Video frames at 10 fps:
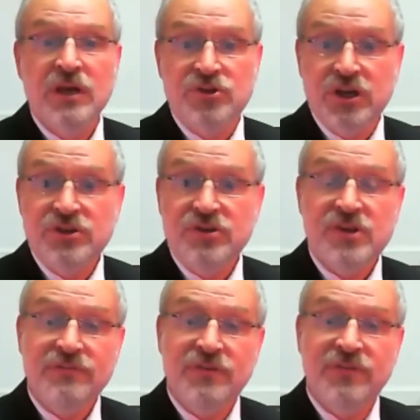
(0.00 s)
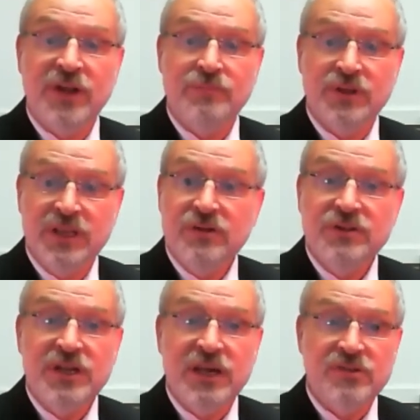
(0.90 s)
judges have developed legal
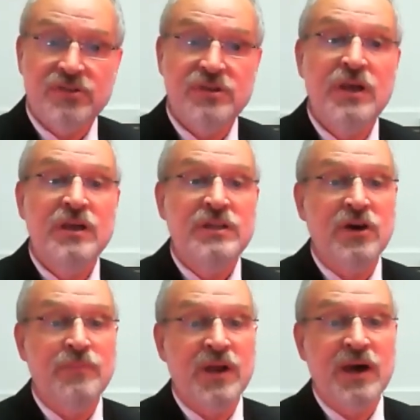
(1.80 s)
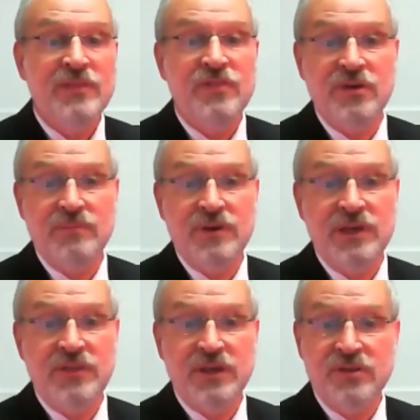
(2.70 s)
tests to help guide them
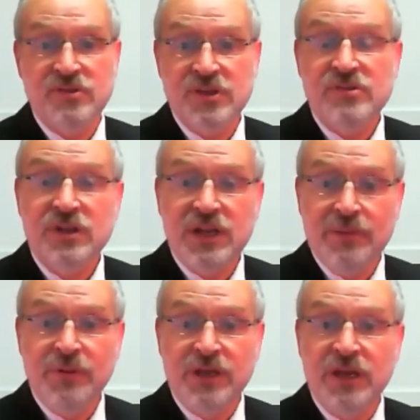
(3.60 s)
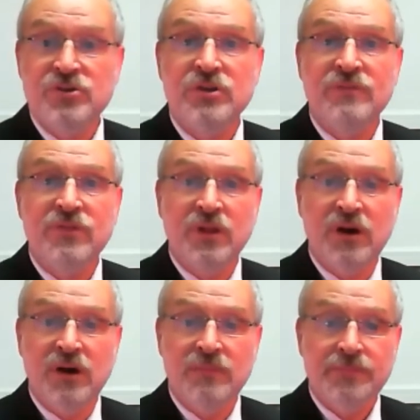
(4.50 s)
in the consistent application of the
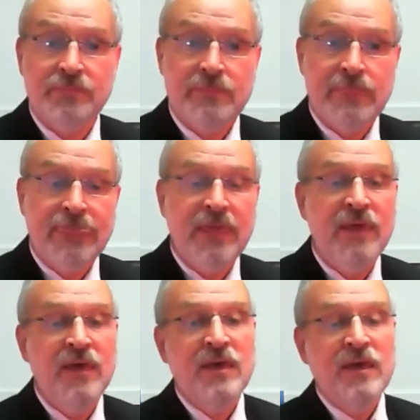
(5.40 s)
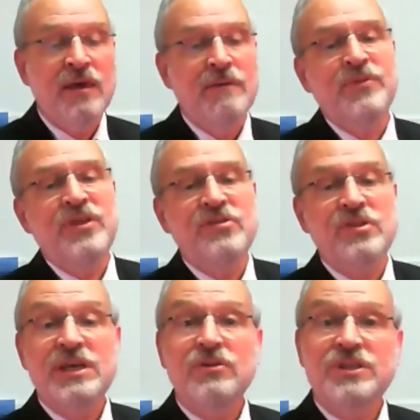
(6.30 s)
law. But these
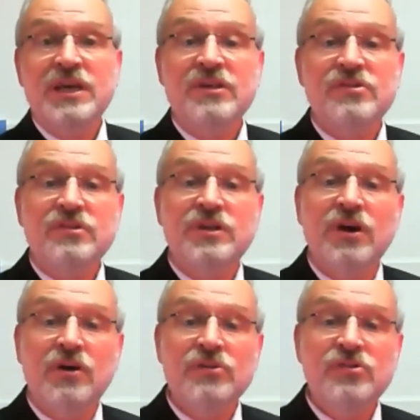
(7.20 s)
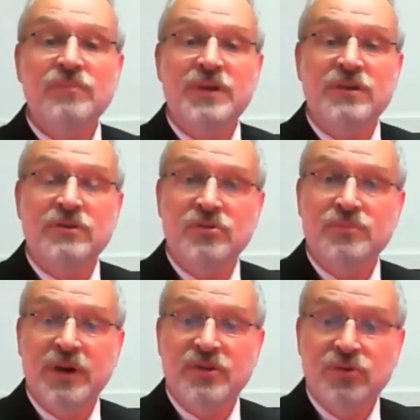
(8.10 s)
legal tests can also be used
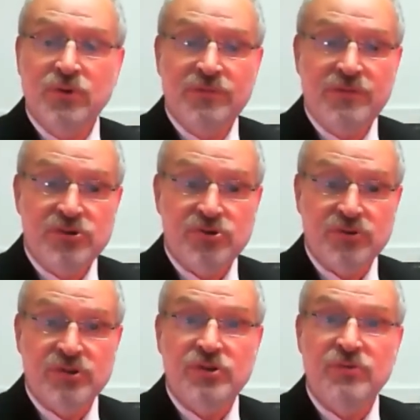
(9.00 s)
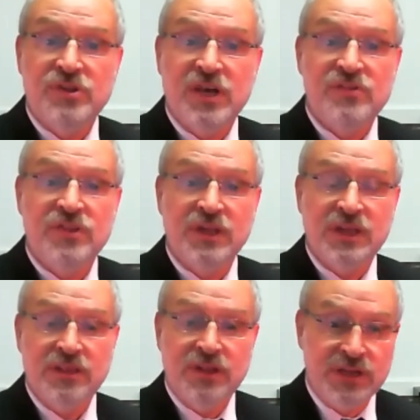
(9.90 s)
by school officials to assess
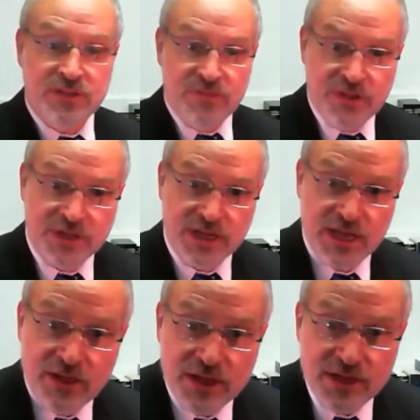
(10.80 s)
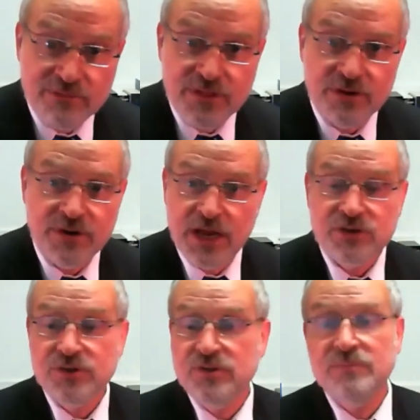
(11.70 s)
the legality of their
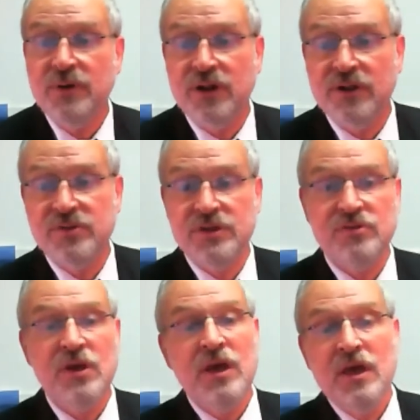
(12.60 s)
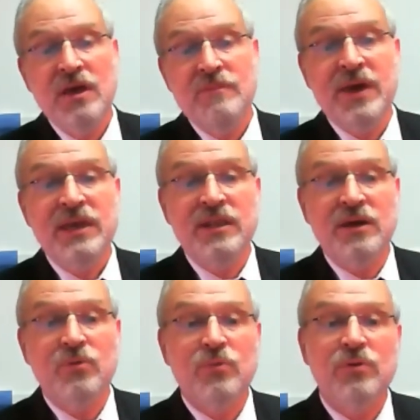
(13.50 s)
actions and policies, making a